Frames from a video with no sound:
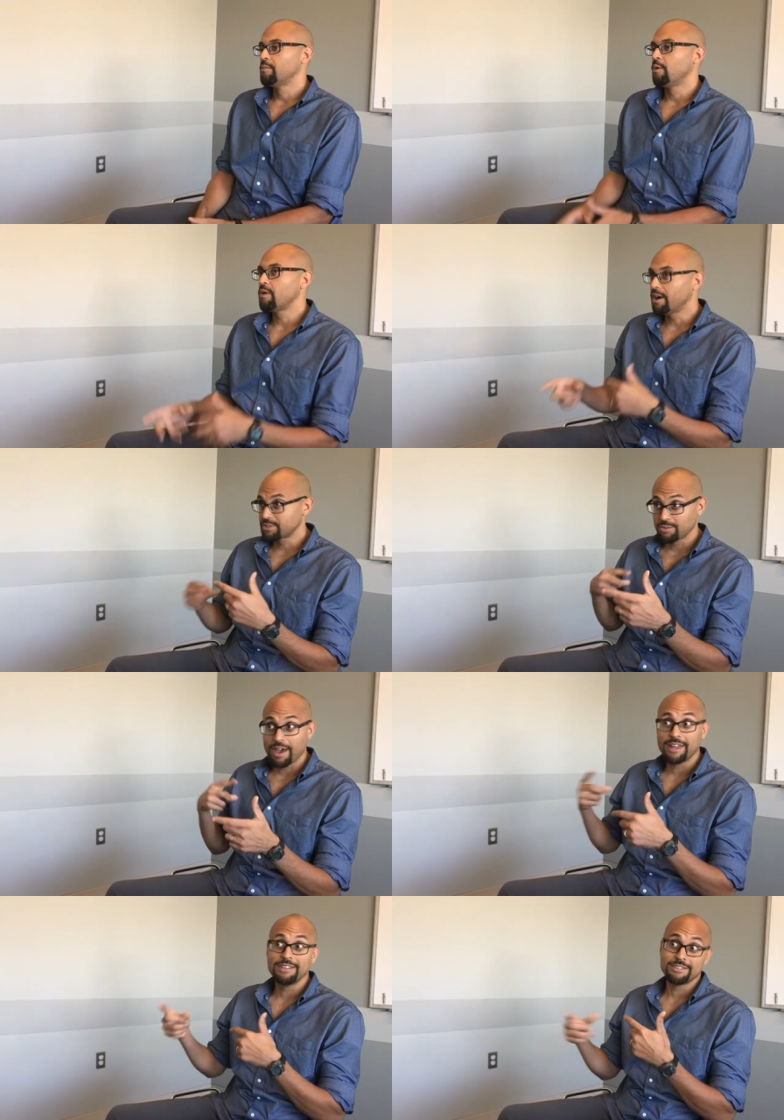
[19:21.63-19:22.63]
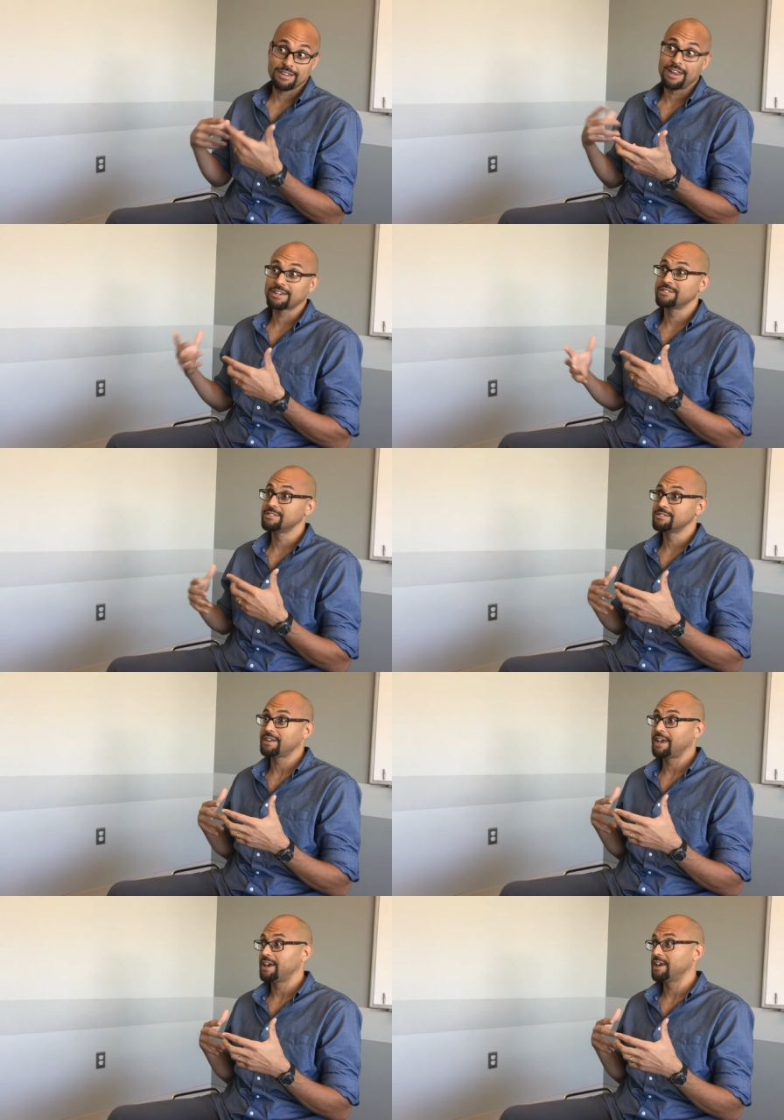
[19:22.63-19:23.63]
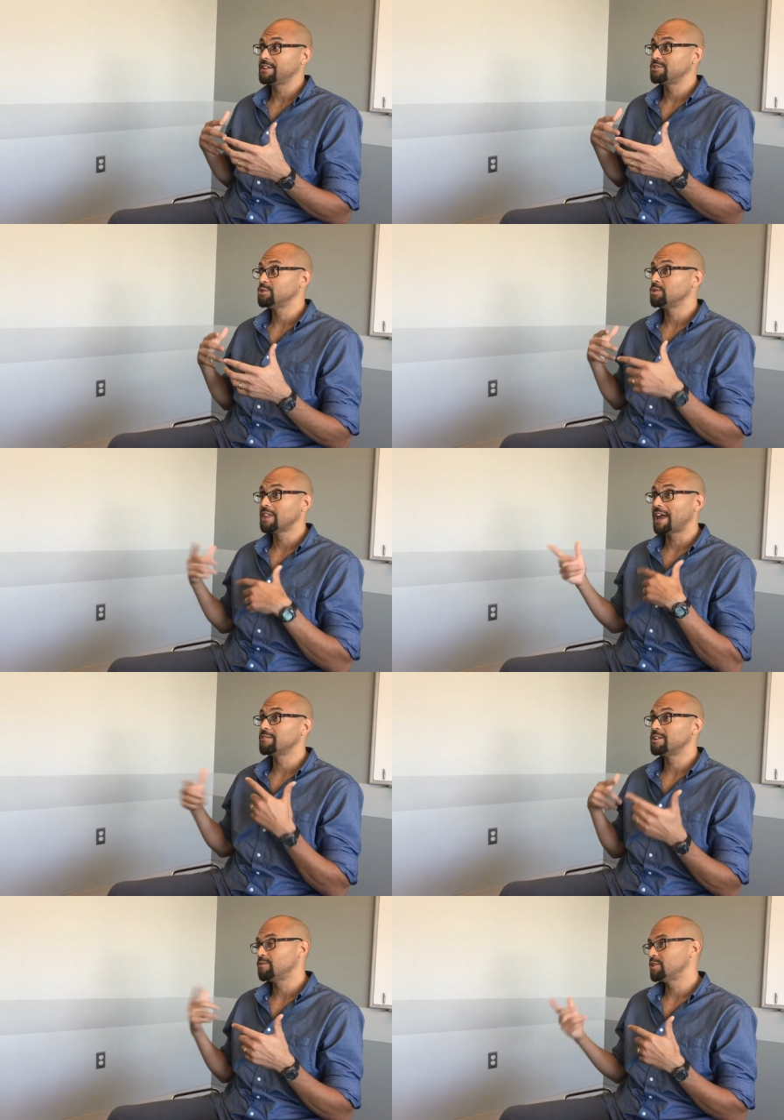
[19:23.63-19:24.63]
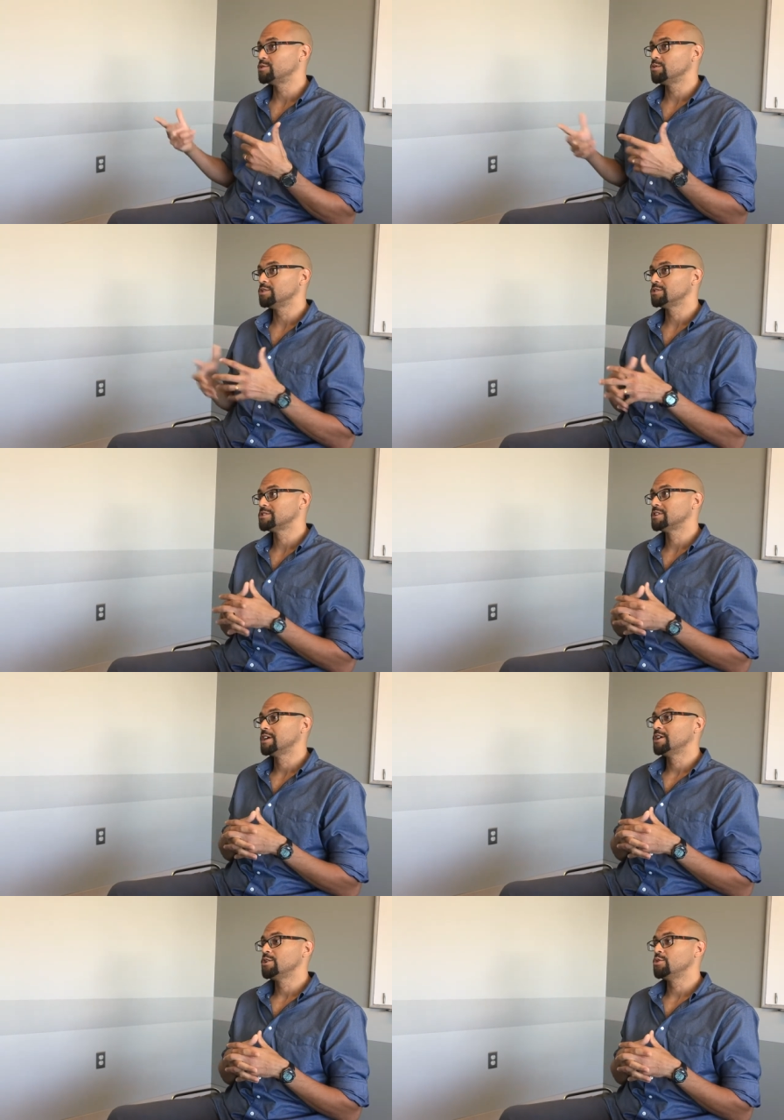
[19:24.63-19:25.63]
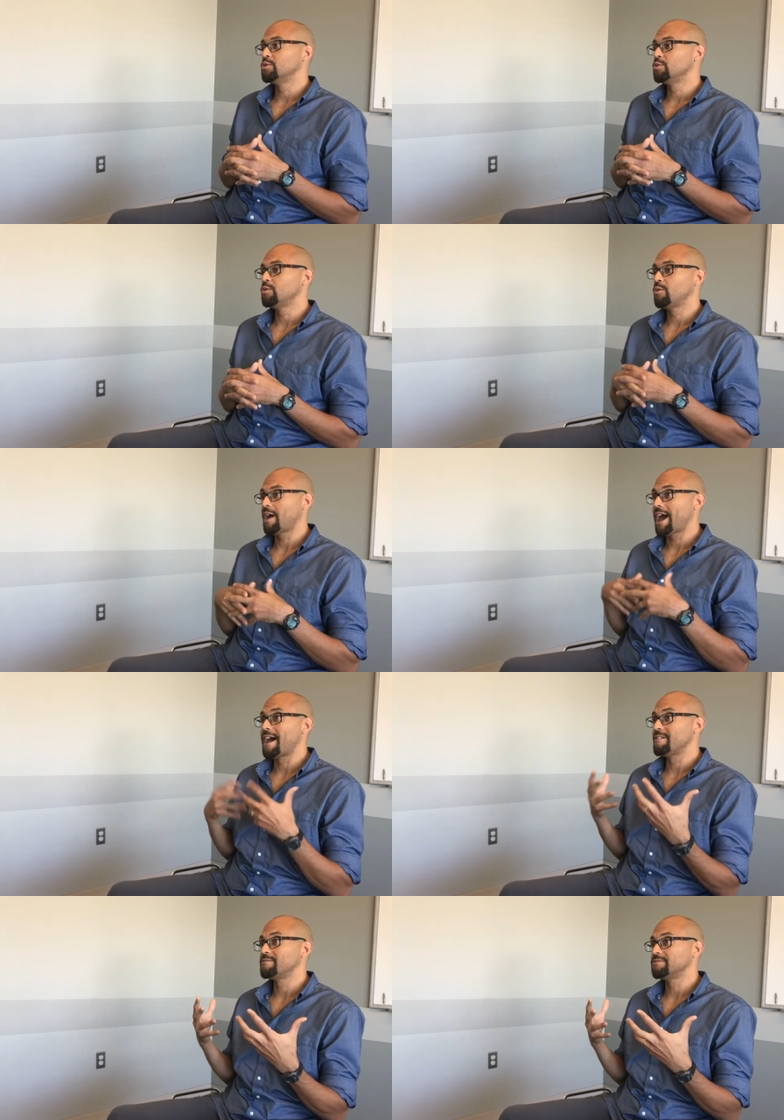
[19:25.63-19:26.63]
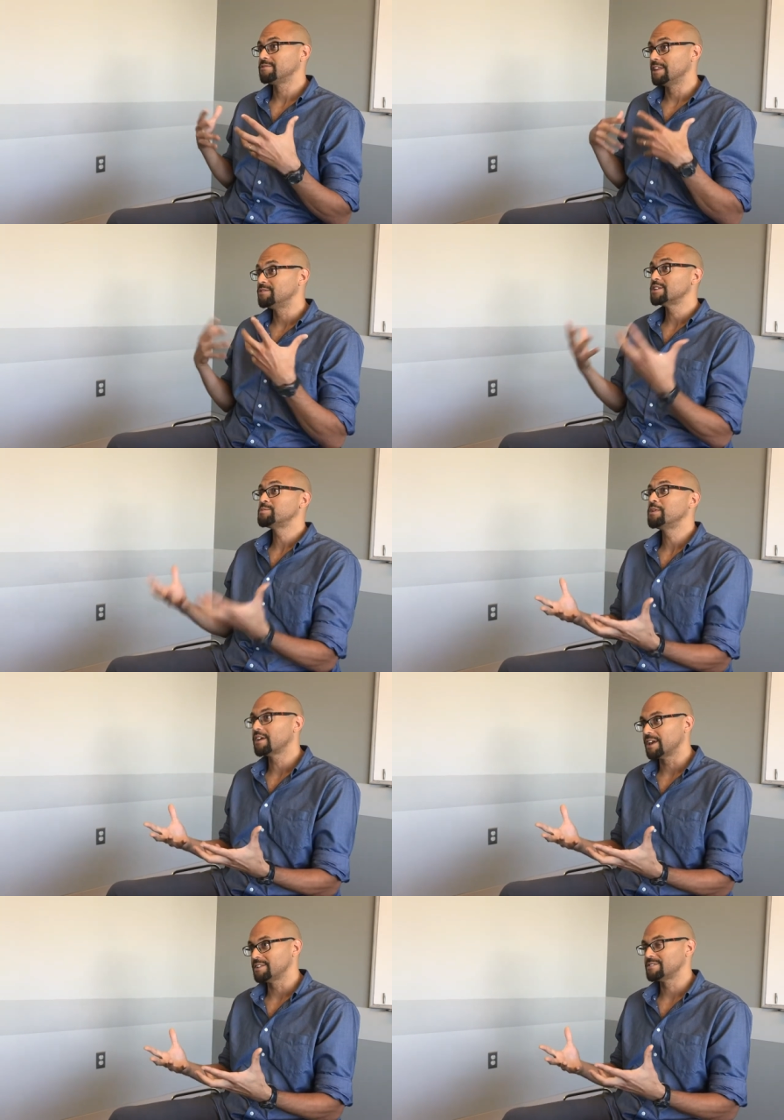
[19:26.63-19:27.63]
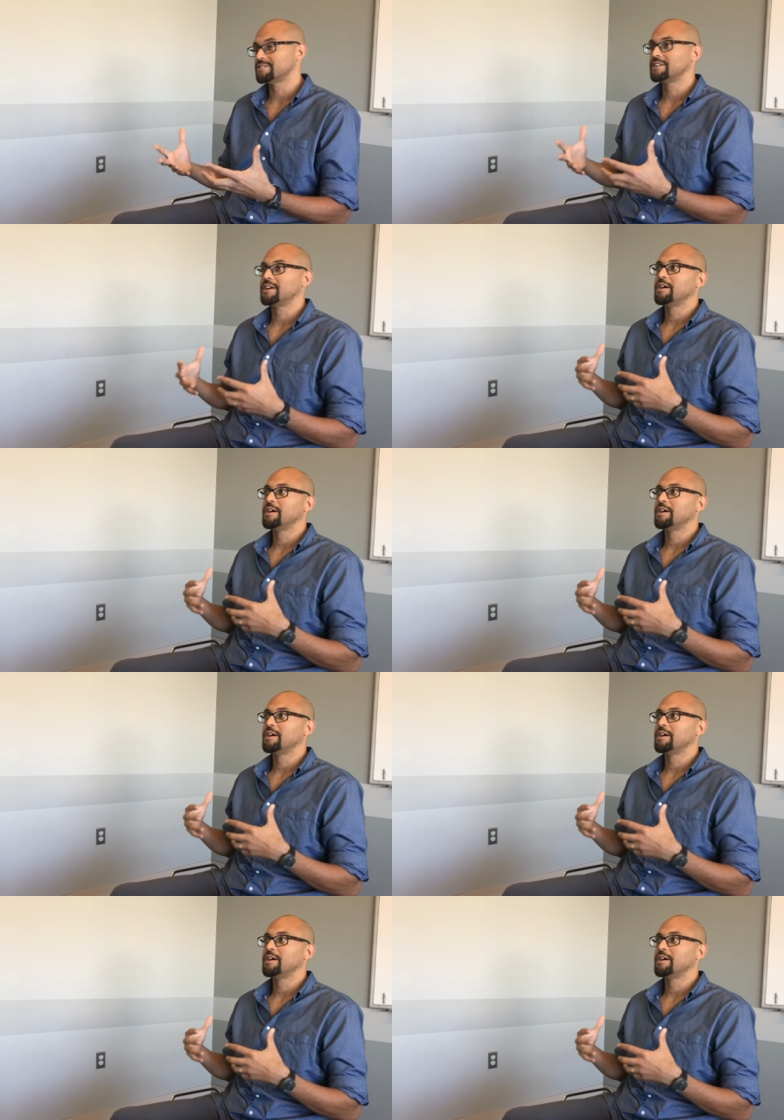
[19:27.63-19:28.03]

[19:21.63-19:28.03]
but we also have these connections uh, to a lot of individuals who have lived experience